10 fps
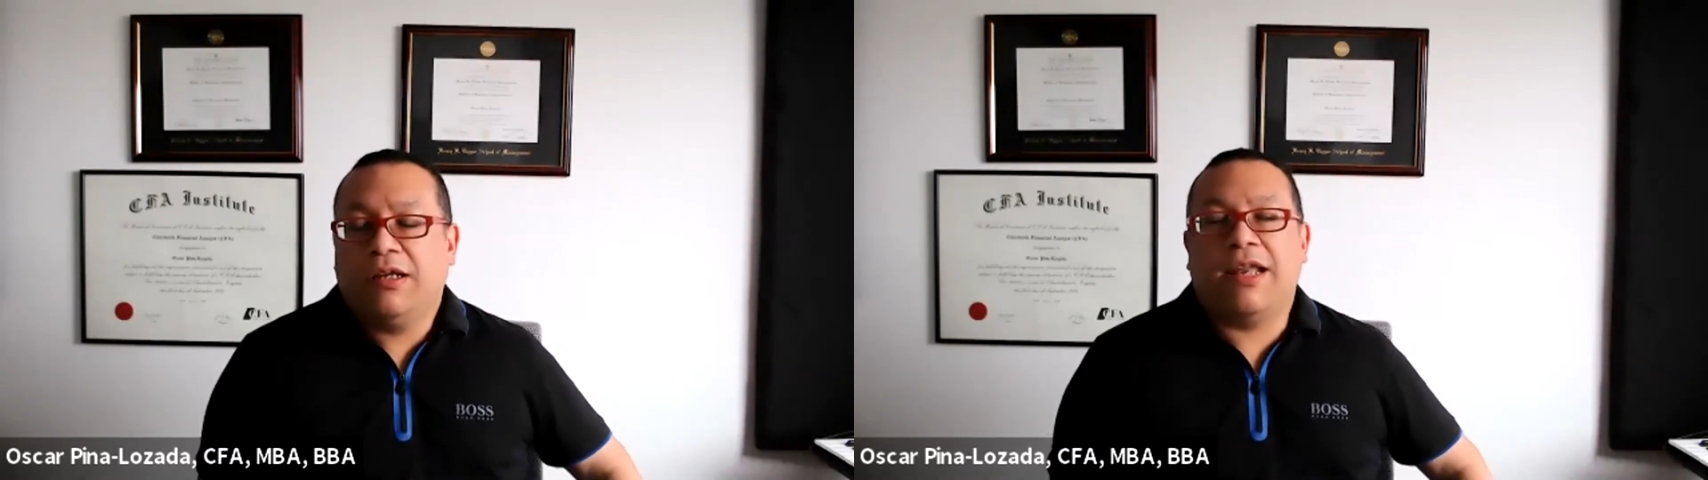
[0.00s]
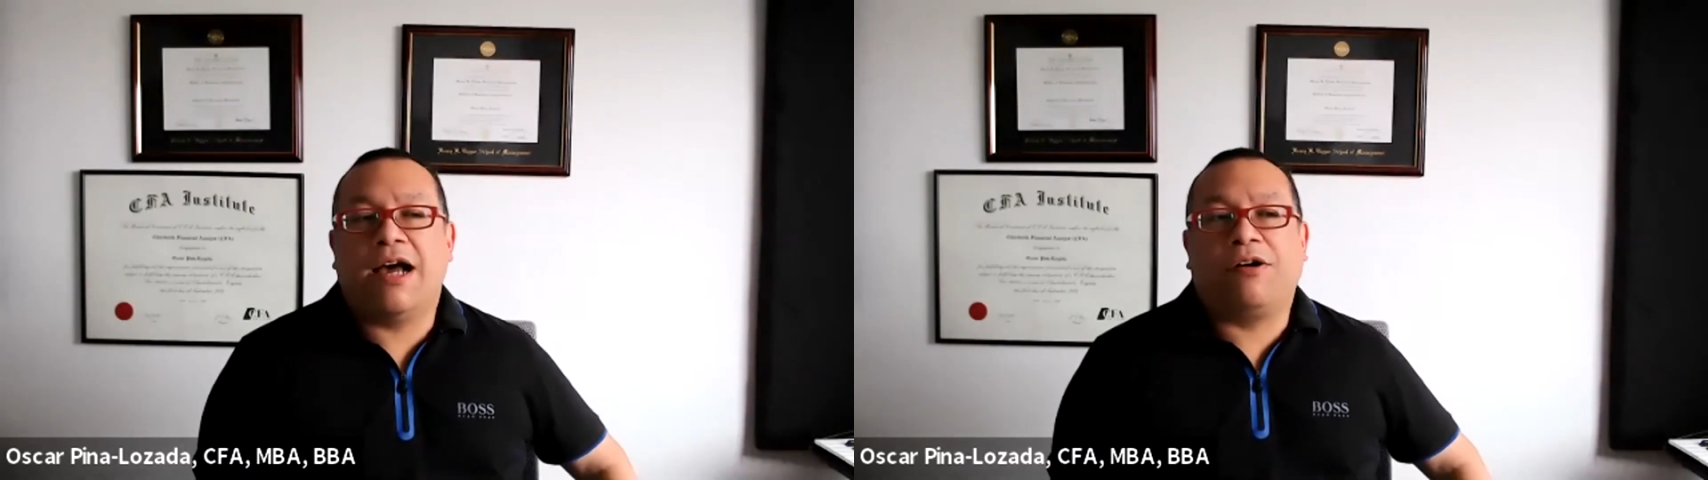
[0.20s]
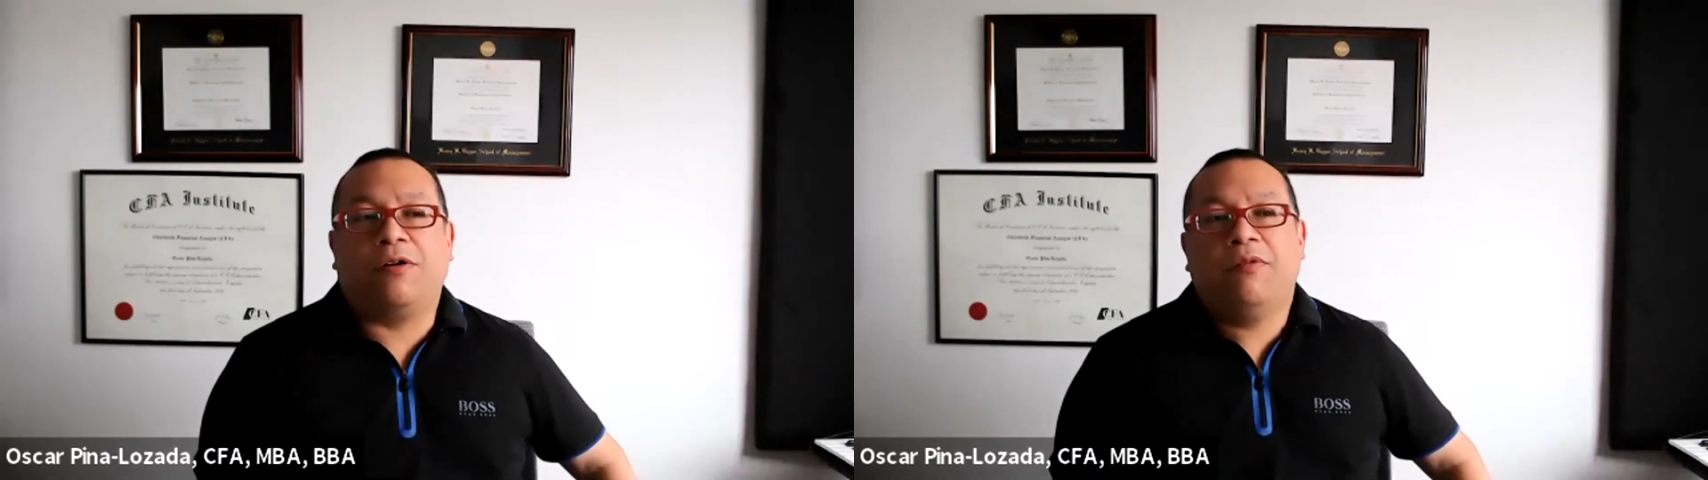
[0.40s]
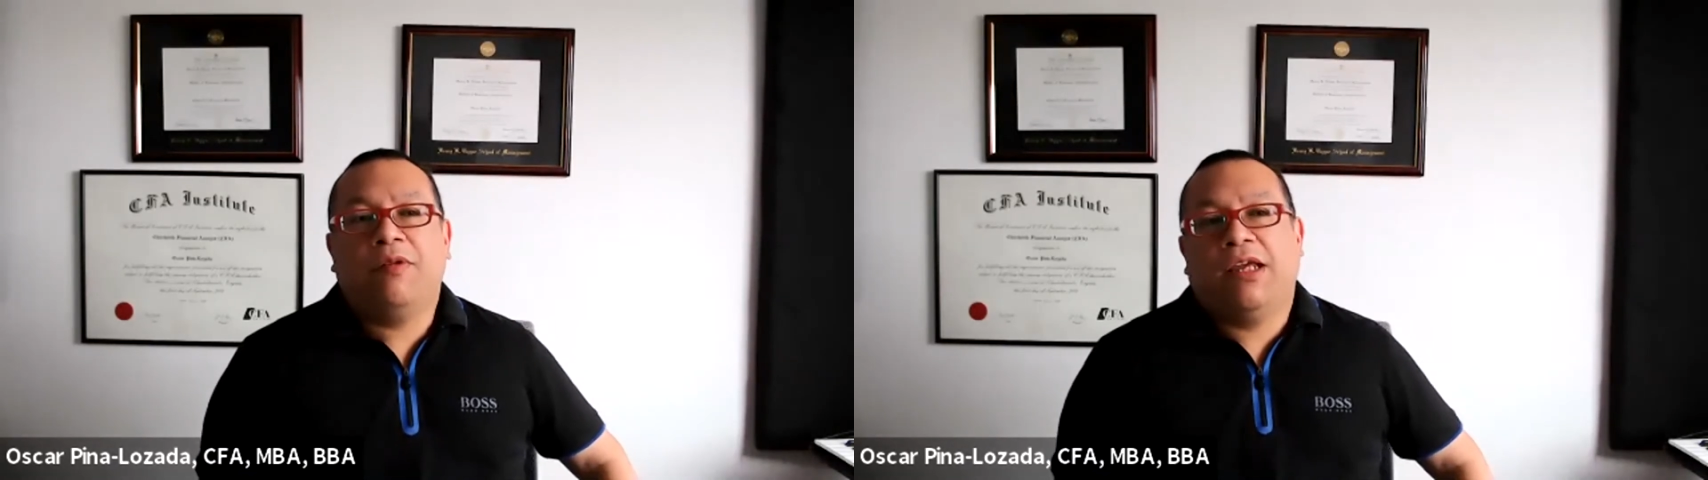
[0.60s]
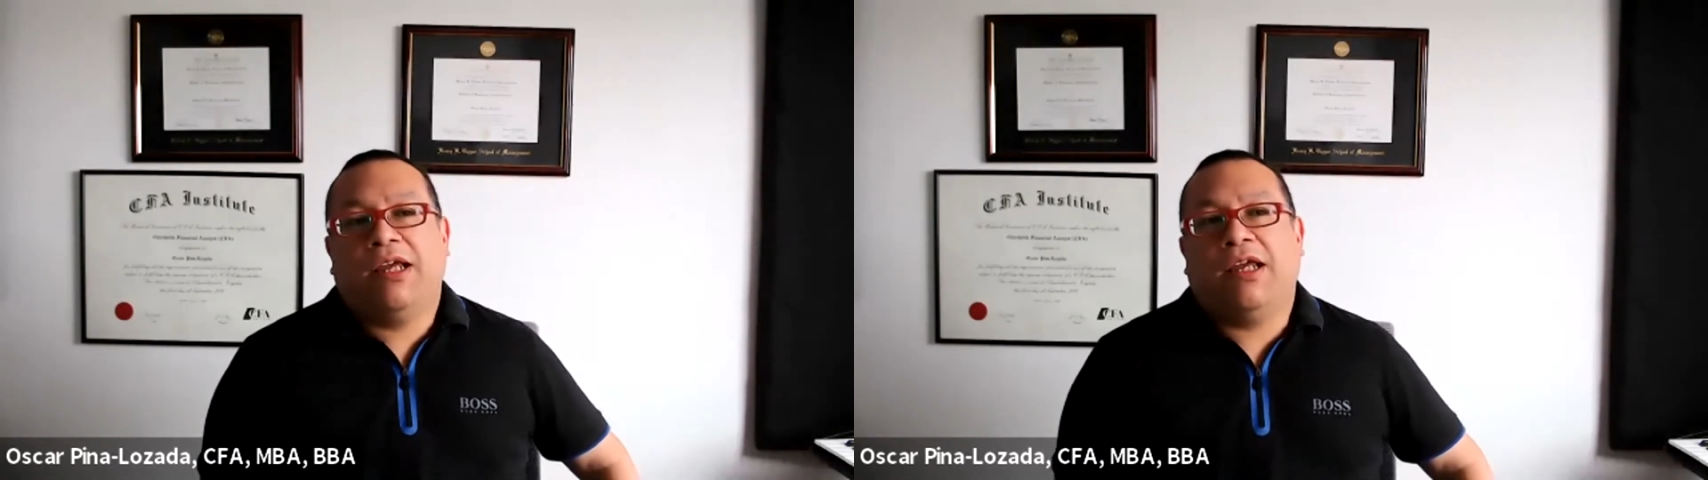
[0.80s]
Now,
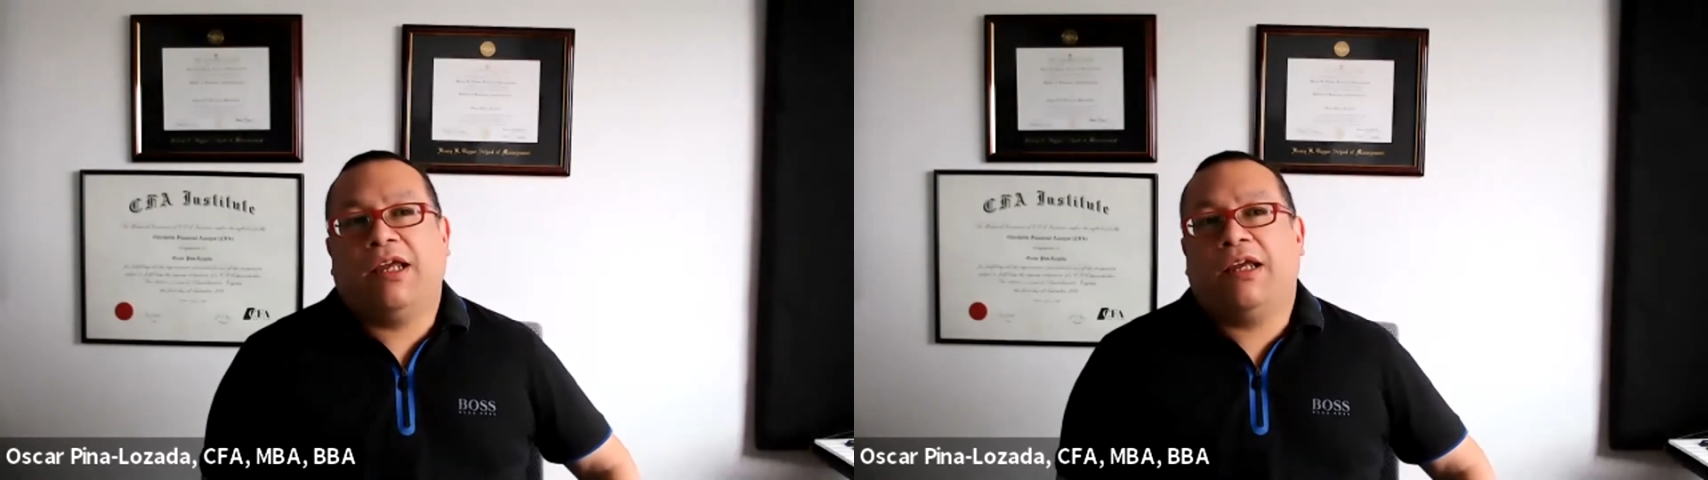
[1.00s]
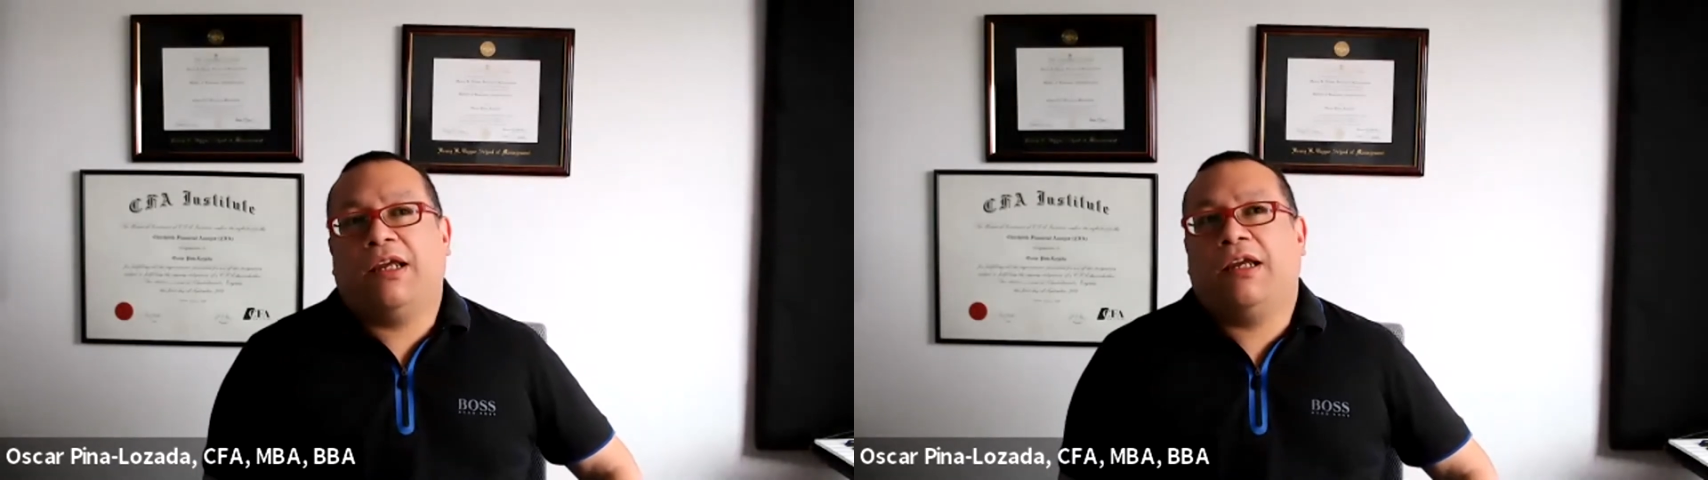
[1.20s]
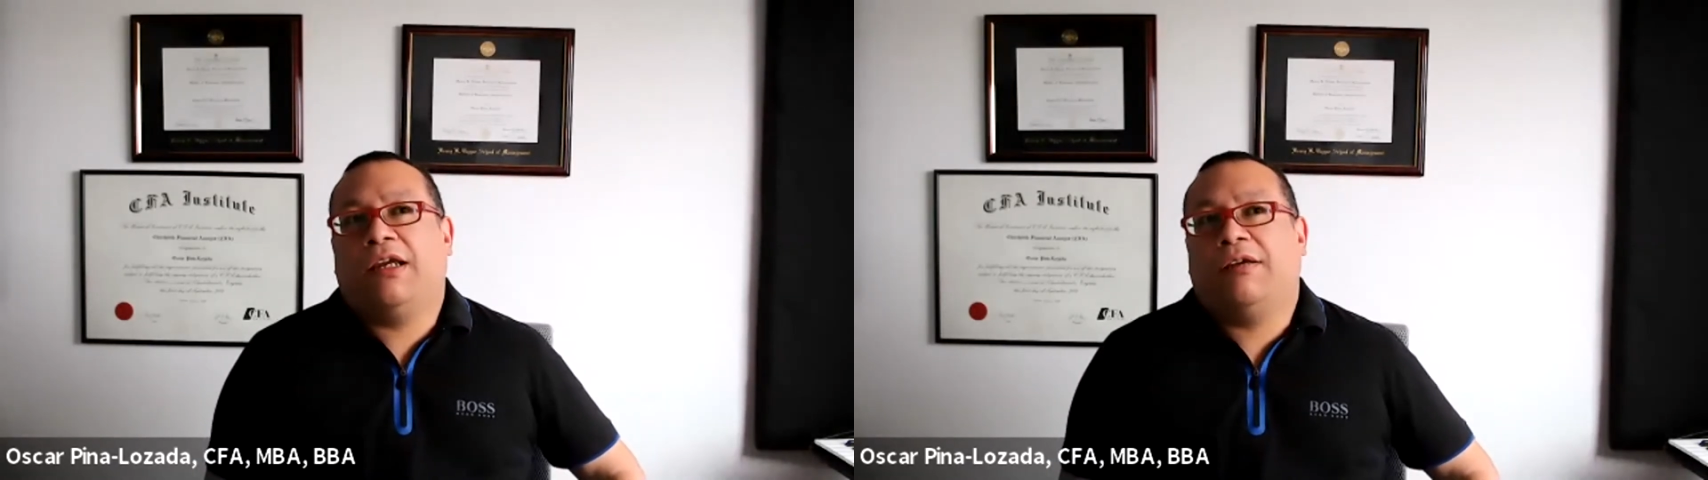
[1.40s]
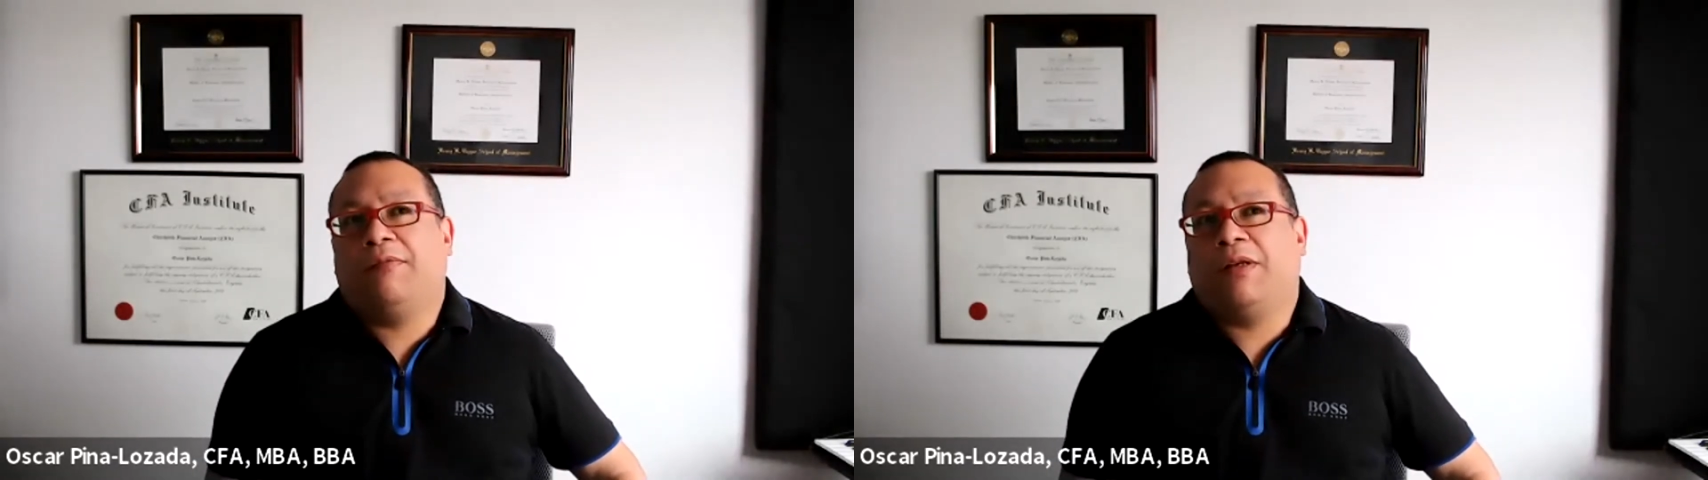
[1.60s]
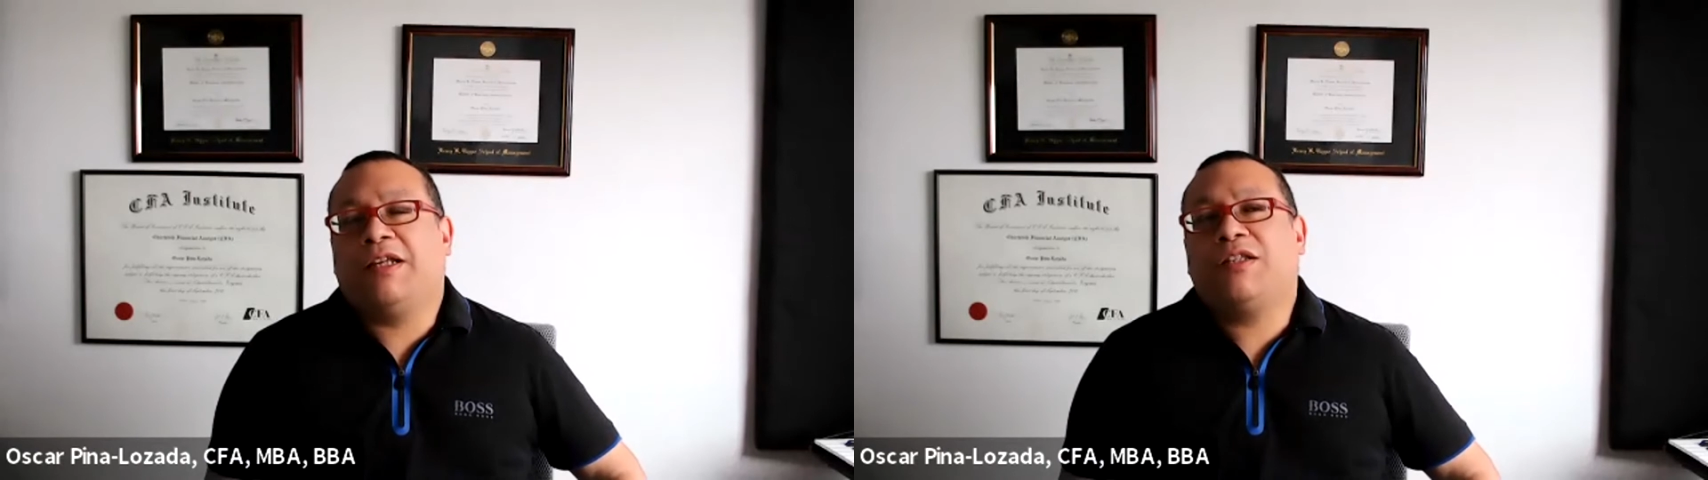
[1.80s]

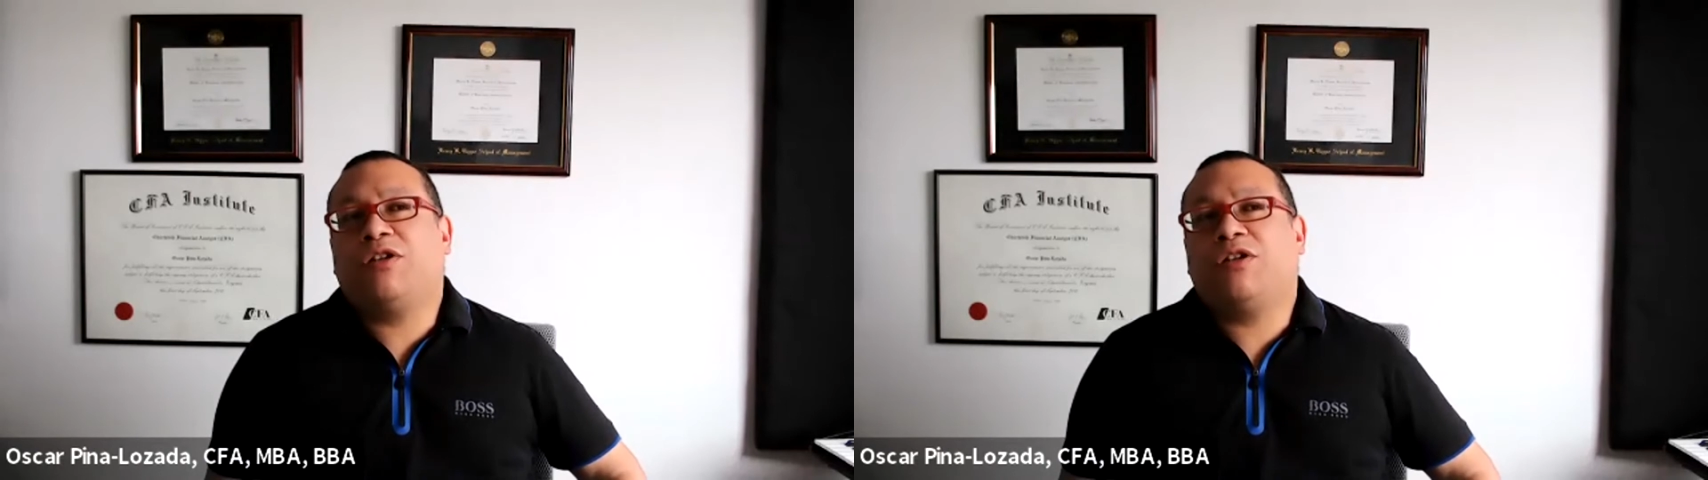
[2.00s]
let's